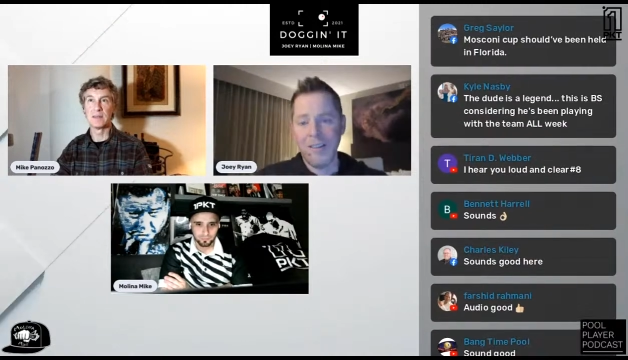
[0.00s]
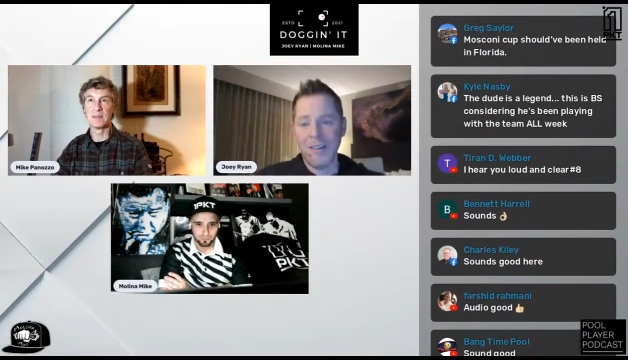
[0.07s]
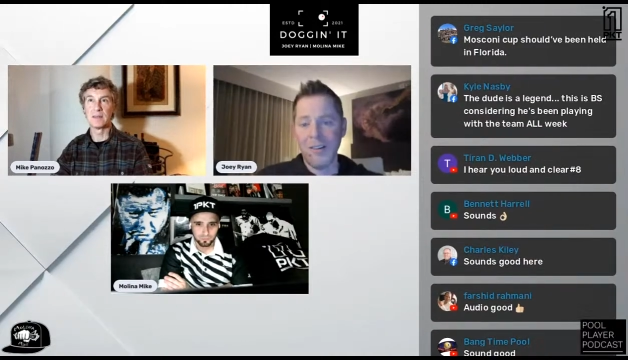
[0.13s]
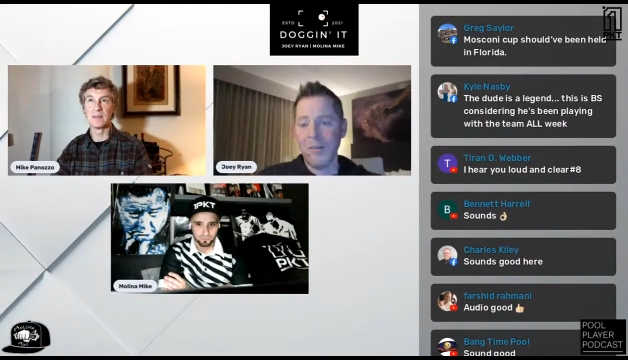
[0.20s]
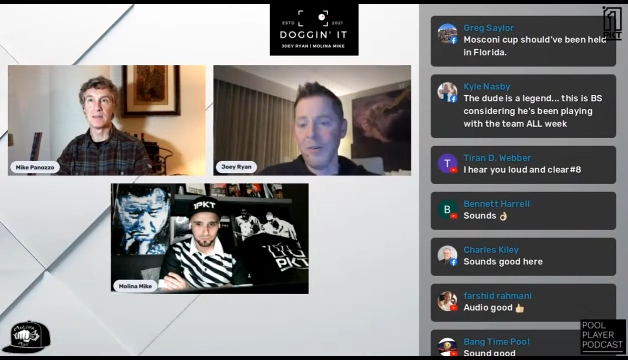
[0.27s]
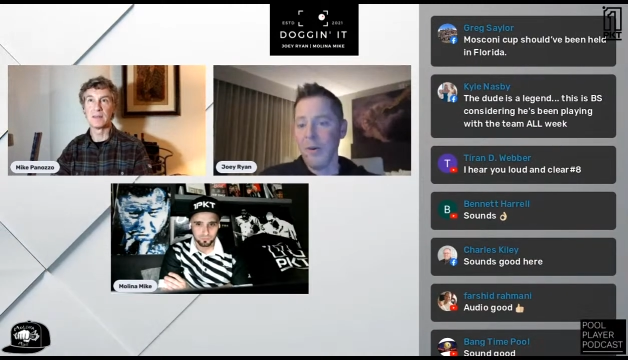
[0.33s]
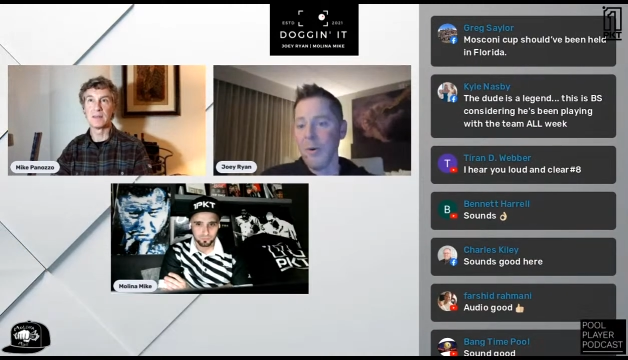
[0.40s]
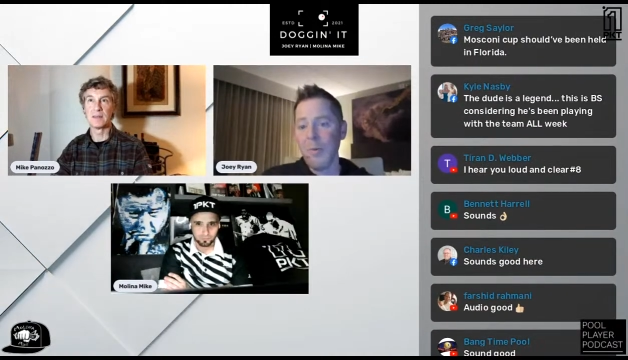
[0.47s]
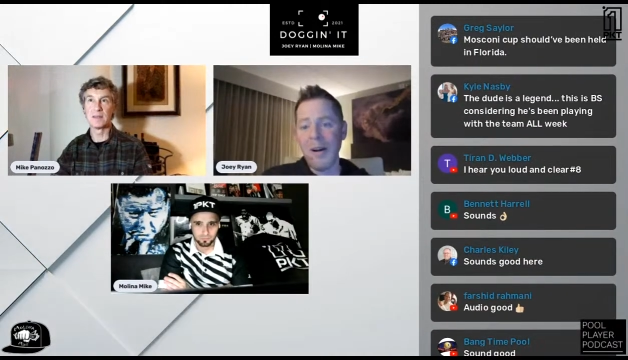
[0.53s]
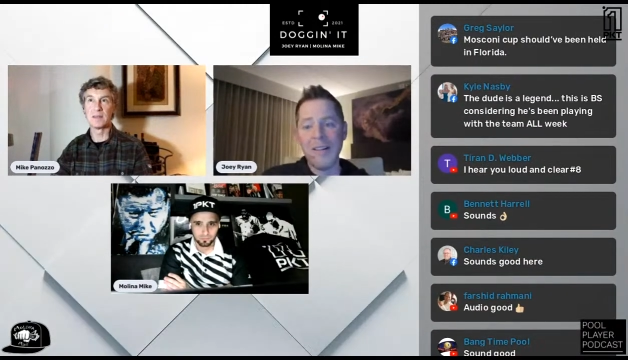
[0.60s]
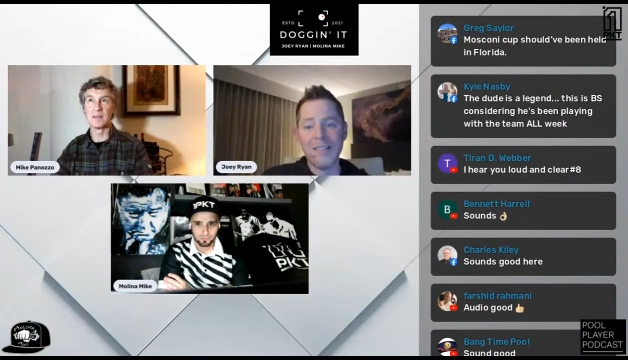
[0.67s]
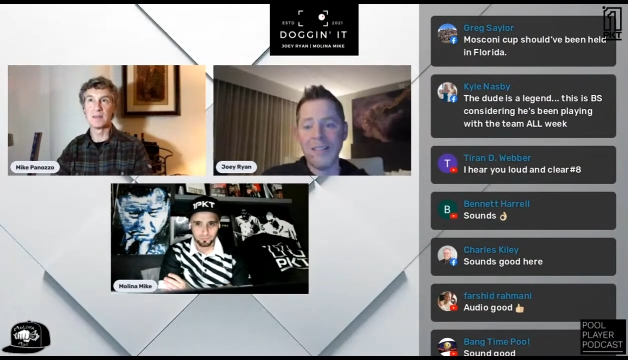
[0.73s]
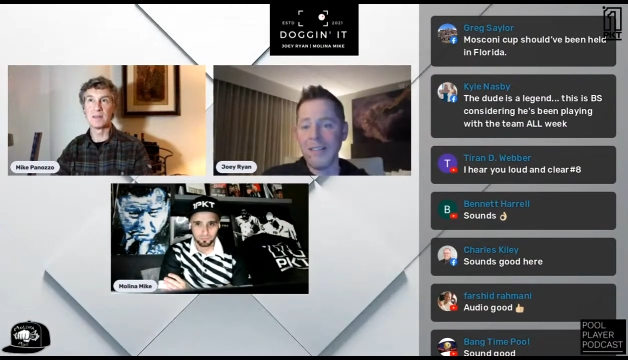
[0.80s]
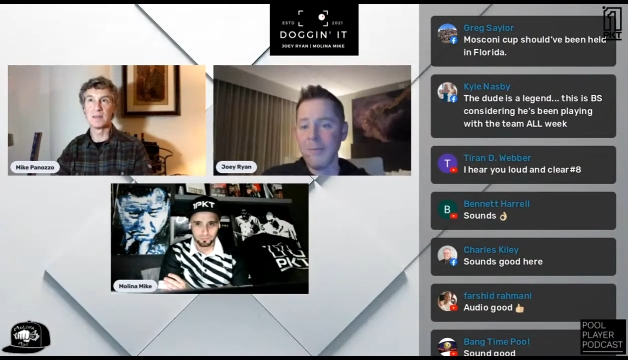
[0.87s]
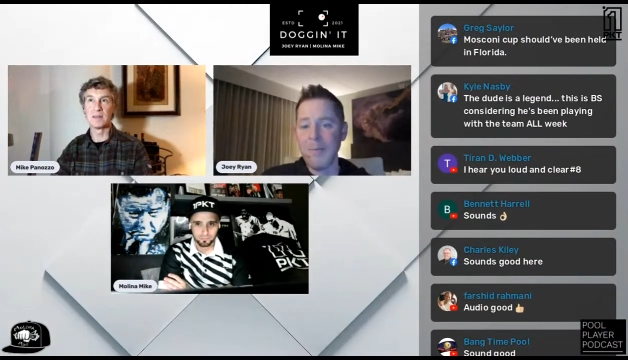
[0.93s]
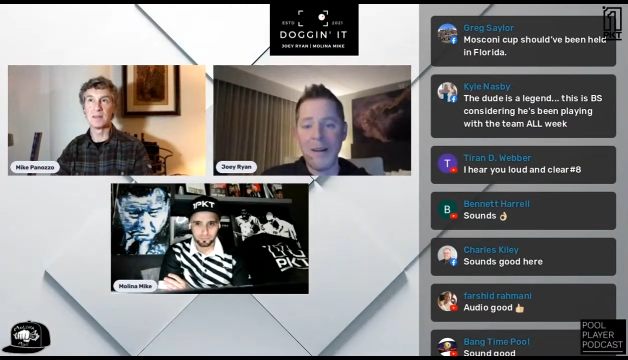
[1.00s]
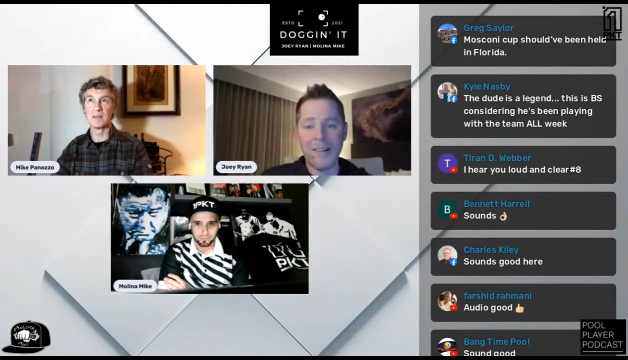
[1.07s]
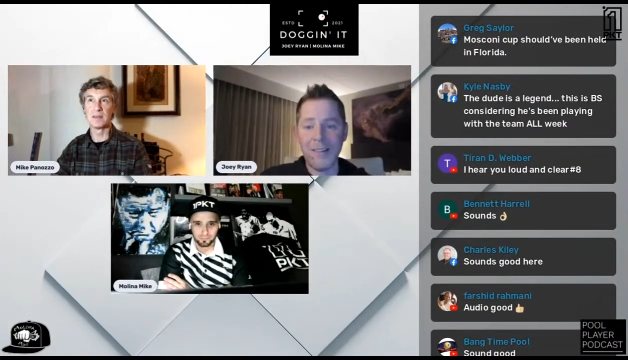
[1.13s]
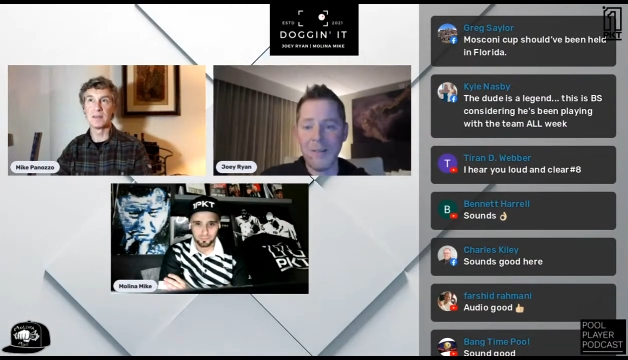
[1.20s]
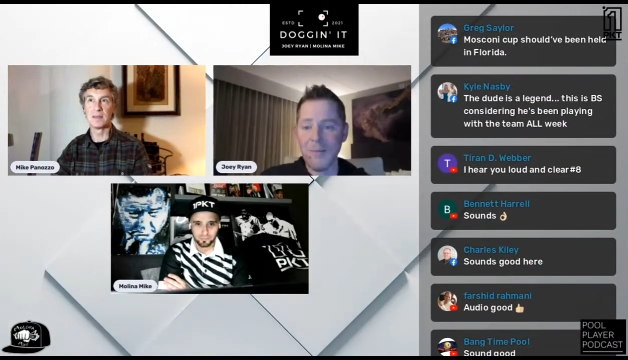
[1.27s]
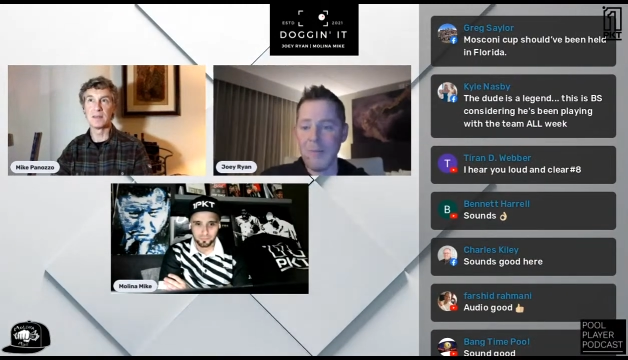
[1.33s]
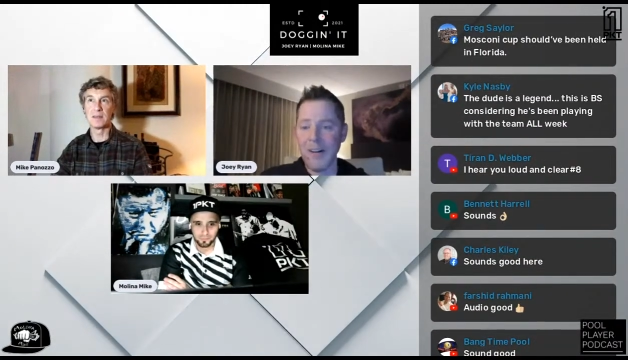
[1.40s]
Nobody's
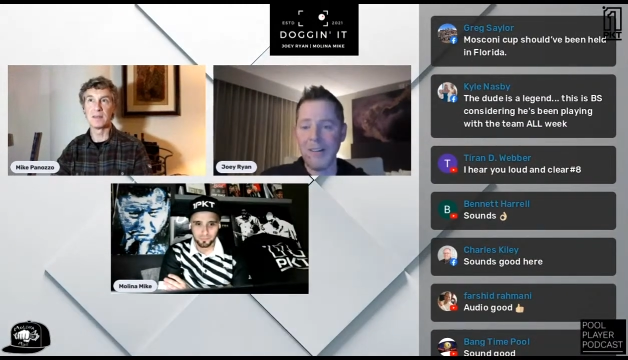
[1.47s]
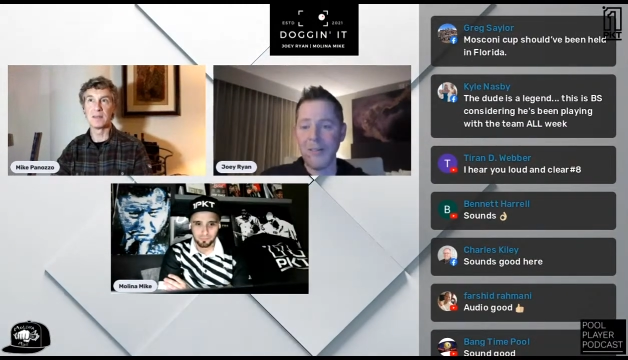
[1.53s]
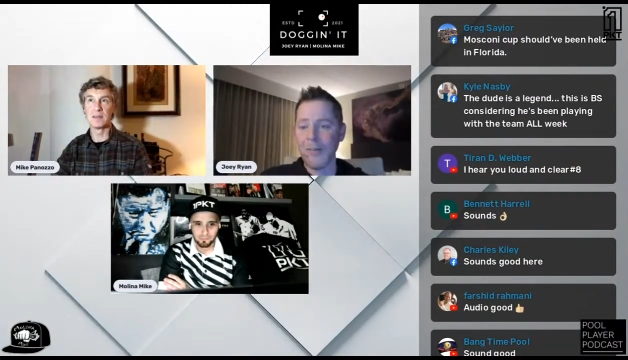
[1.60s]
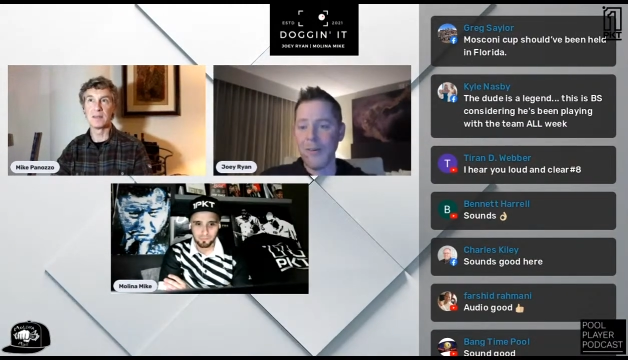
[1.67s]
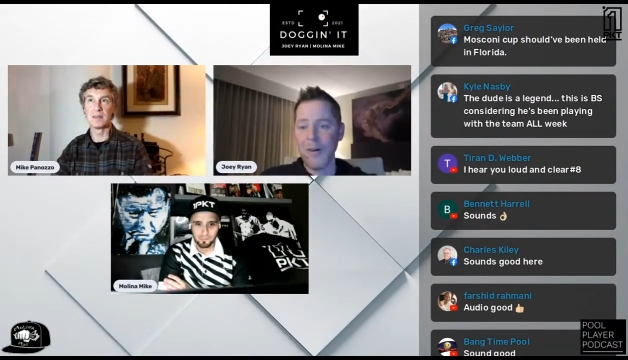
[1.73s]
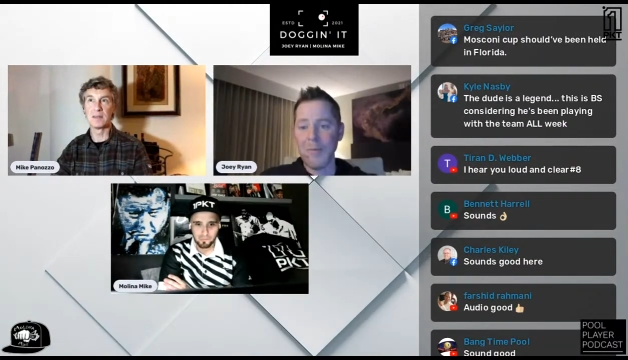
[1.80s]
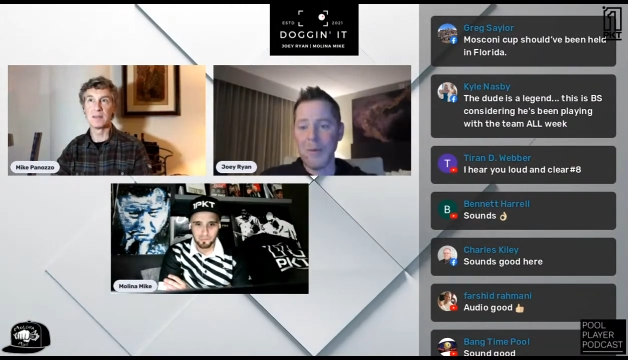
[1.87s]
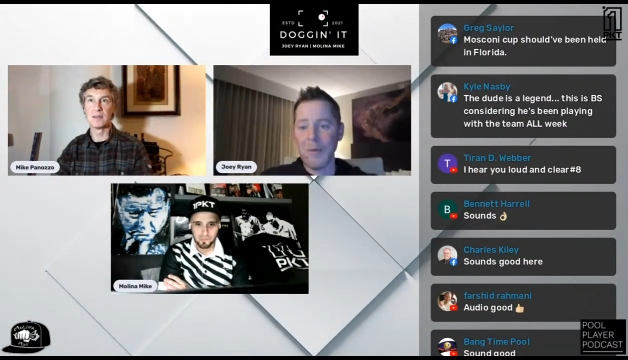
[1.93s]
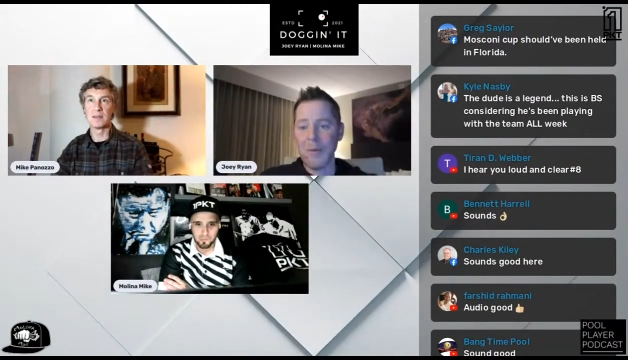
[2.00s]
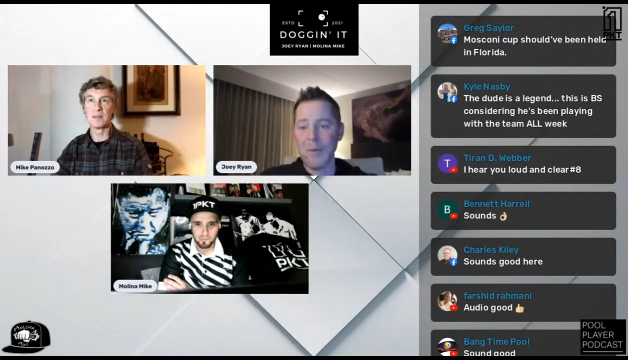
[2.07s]
expecting much from him.